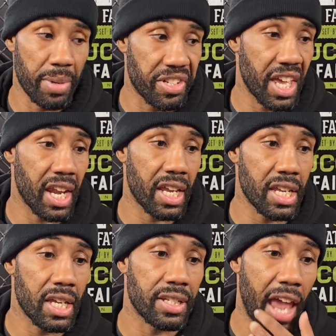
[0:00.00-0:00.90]
I'm going to say that
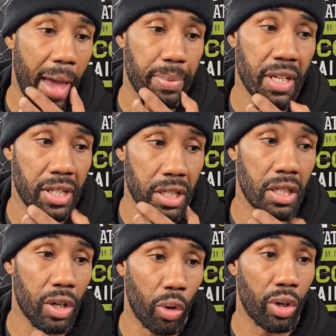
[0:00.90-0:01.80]
he adapted
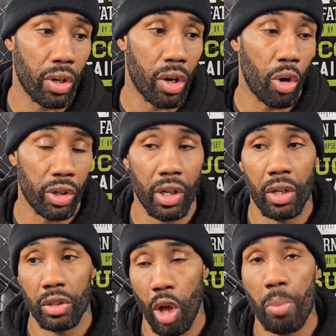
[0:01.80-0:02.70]
good on
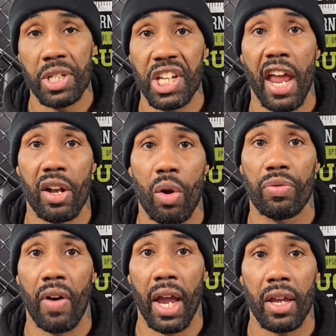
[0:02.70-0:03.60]
the
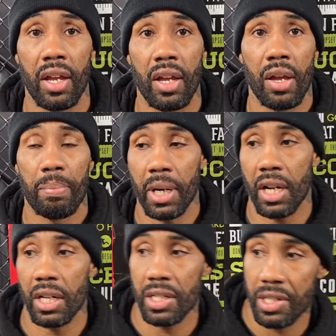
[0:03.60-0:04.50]
Lomachenko fight,
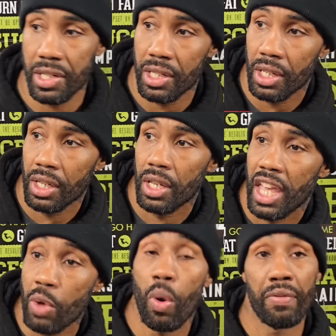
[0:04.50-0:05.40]
because
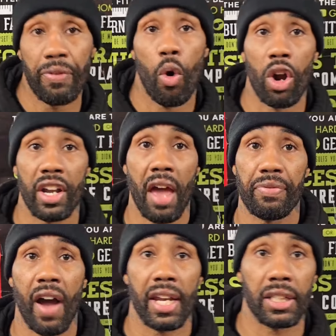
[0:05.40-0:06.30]
he went forward
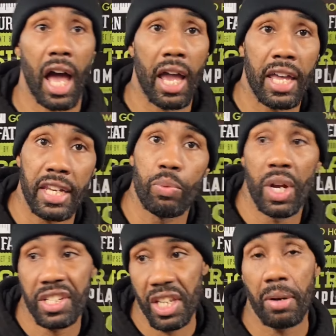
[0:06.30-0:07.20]
that fight a lot, and
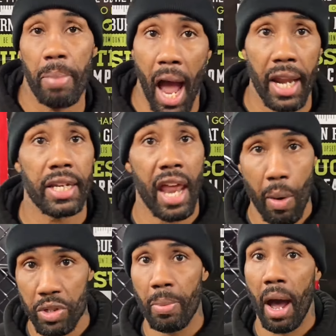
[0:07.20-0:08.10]
he went to the body.
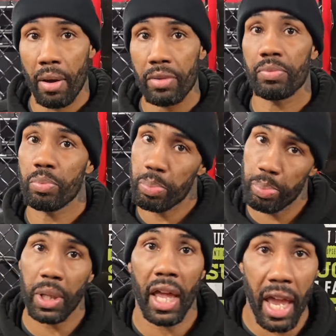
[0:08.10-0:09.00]
That was my
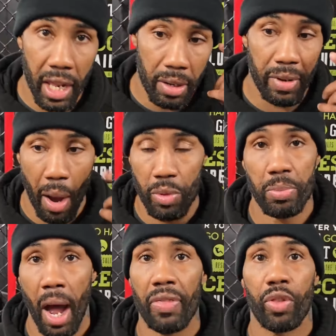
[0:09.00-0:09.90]
plan. That
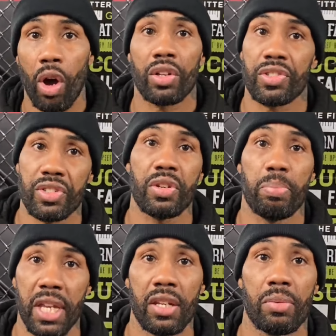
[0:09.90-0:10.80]
was my thoughts to
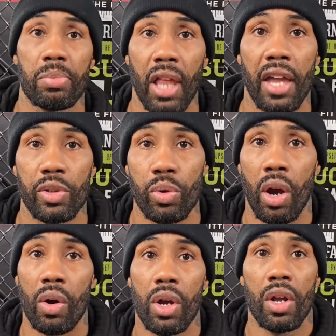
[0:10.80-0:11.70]
beat him. Like, you
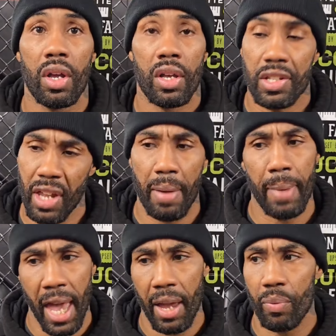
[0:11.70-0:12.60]
know, it's like,
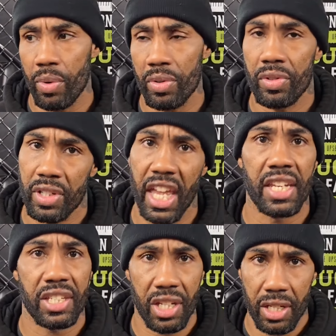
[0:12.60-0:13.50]
man,
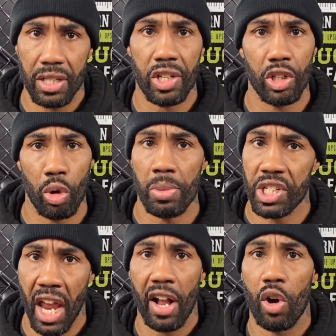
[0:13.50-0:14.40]
get to
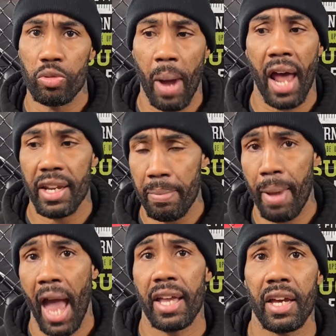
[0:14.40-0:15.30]
Lomachenko's body
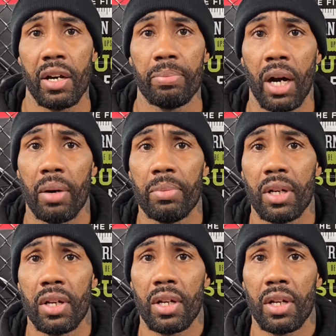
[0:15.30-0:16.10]
and backing him up.